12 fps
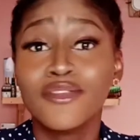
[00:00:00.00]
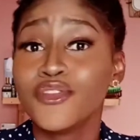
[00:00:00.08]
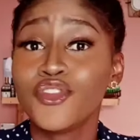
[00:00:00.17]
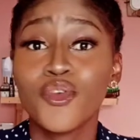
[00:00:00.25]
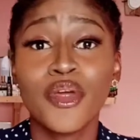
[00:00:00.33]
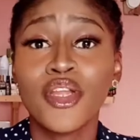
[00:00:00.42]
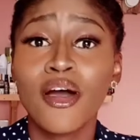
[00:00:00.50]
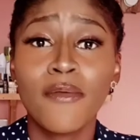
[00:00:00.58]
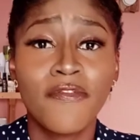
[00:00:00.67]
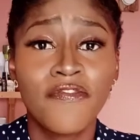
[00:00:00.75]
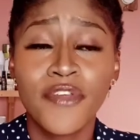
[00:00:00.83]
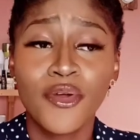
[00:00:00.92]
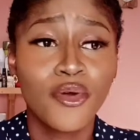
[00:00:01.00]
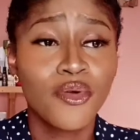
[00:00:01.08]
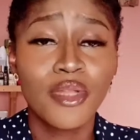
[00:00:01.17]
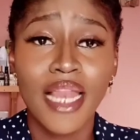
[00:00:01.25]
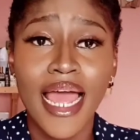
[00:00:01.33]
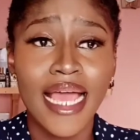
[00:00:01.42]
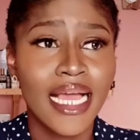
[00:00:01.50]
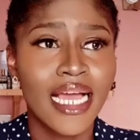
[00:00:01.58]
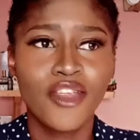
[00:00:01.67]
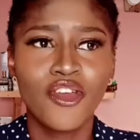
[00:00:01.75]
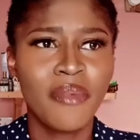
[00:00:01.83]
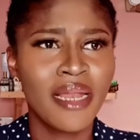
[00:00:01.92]
you will not feel like,
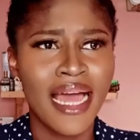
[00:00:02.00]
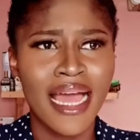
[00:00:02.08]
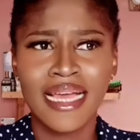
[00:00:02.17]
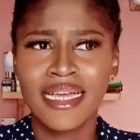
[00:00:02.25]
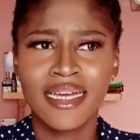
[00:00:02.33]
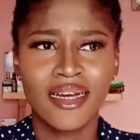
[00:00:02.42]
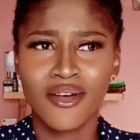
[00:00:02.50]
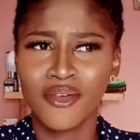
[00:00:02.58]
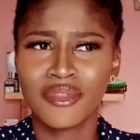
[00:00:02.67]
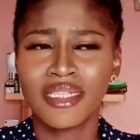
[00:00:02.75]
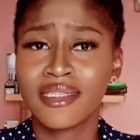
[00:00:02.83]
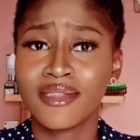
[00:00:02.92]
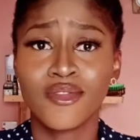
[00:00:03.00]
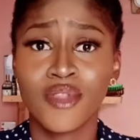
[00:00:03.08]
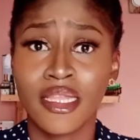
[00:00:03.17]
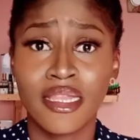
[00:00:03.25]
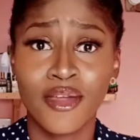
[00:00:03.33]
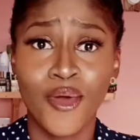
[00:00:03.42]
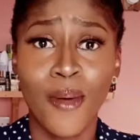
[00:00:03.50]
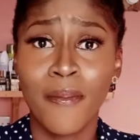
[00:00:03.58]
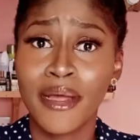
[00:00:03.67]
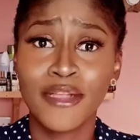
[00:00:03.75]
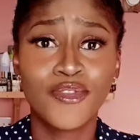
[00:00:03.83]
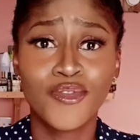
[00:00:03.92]
you'll be like, oh, this is nothing
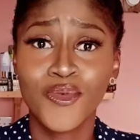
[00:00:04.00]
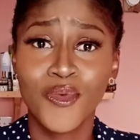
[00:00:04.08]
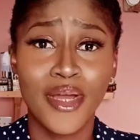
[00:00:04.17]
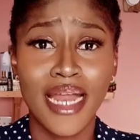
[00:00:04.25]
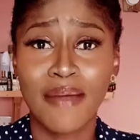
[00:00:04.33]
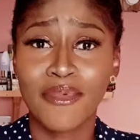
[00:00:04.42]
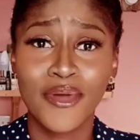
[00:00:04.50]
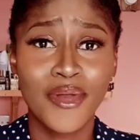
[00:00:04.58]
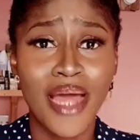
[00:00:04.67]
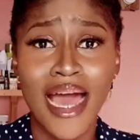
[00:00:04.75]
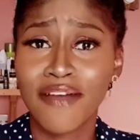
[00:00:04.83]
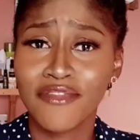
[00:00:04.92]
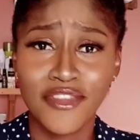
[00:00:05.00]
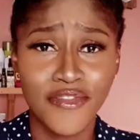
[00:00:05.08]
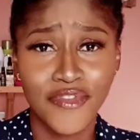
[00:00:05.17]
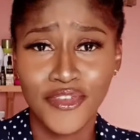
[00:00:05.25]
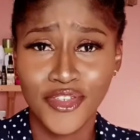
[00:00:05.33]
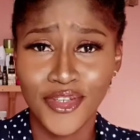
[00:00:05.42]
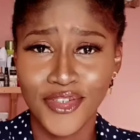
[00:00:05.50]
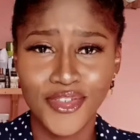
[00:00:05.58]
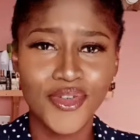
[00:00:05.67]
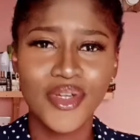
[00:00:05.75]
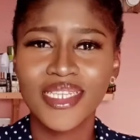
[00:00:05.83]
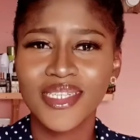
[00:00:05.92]
compared to what I'm going to have in the future. Do
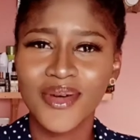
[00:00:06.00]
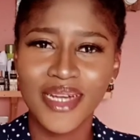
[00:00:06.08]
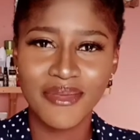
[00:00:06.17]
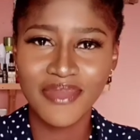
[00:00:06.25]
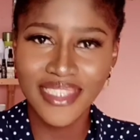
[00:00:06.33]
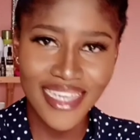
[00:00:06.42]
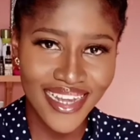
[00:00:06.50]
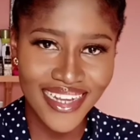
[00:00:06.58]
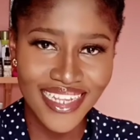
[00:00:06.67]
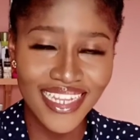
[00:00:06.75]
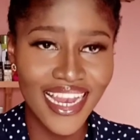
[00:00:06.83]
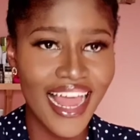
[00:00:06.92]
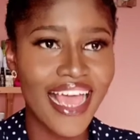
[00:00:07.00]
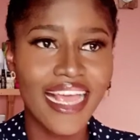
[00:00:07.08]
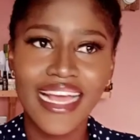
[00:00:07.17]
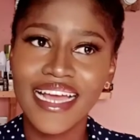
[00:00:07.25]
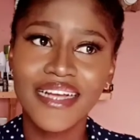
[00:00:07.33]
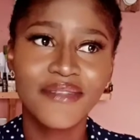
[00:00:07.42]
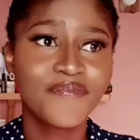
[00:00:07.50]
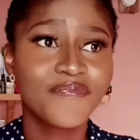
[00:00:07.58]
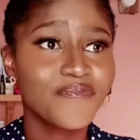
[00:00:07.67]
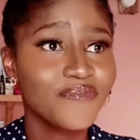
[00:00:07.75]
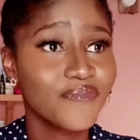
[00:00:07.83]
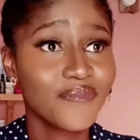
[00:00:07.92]
you understand what I'm saying? Like,
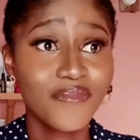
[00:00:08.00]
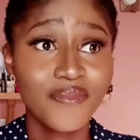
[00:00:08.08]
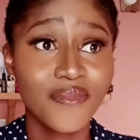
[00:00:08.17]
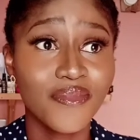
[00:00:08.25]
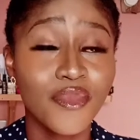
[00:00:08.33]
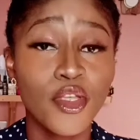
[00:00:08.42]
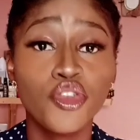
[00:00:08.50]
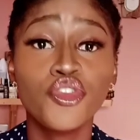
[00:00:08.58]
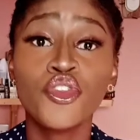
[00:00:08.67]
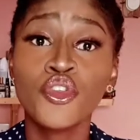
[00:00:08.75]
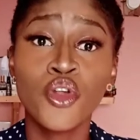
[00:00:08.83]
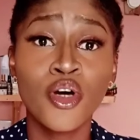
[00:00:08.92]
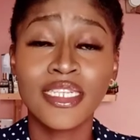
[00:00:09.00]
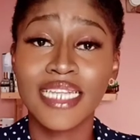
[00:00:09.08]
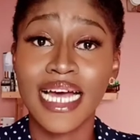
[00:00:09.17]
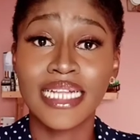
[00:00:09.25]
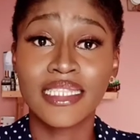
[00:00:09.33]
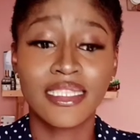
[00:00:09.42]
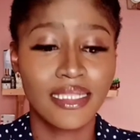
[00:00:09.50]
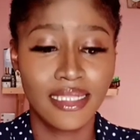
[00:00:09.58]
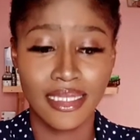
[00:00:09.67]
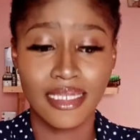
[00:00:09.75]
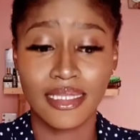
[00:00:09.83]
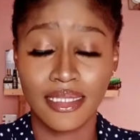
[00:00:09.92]
you know that
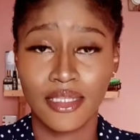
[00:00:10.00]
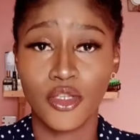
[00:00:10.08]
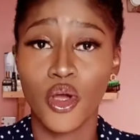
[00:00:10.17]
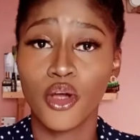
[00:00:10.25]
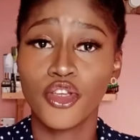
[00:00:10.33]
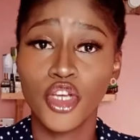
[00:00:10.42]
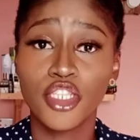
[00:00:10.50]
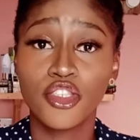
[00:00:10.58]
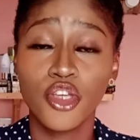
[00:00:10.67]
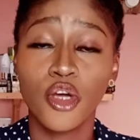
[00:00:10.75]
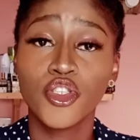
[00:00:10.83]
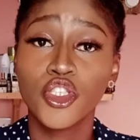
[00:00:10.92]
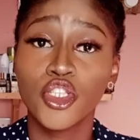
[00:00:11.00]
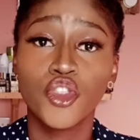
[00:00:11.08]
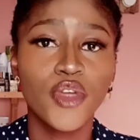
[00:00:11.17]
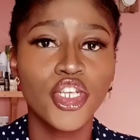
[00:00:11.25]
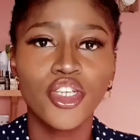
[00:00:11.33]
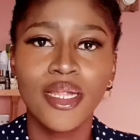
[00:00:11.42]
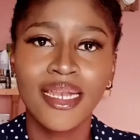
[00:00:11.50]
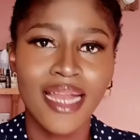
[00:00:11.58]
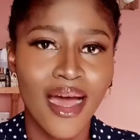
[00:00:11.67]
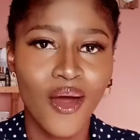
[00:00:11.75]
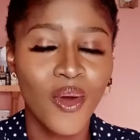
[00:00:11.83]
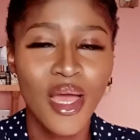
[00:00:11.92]
this your situation
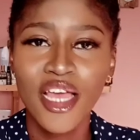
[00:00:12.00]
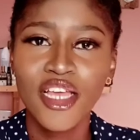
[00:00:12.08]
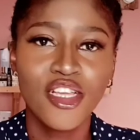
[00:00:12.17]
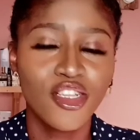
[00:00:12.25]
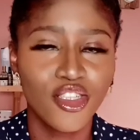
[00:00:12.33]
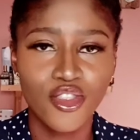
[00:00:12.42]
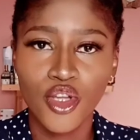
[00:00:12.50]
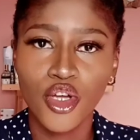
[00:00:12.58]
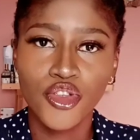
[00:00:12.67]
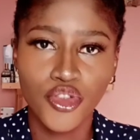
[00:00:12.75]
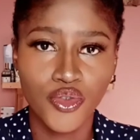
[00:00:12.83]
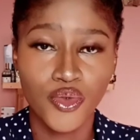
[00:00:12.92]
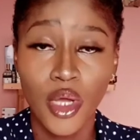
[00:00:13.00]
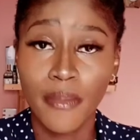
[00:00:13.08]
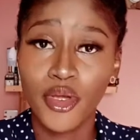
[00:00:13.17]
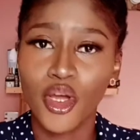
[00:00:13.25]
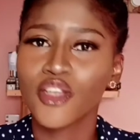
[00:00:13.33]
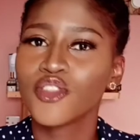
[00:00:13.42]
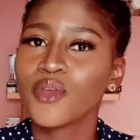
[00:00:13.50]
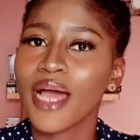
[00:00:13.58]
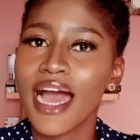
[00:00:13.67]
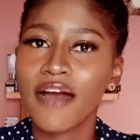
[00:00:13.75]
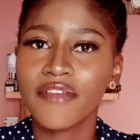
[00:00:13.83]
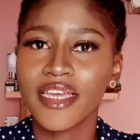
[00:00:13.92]
now is not you, because you
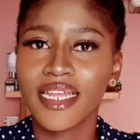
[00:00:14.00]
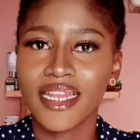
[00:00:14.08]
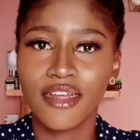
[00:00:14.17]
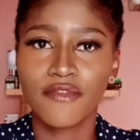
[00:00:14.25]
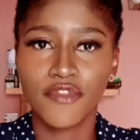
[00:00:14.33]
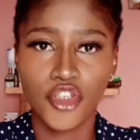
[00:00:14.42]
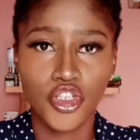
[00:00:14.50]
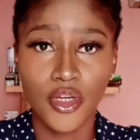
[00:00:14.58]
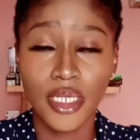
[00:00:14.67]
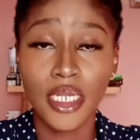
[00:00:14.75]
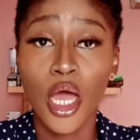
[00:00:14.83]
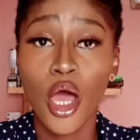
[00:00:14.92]
have a clear vision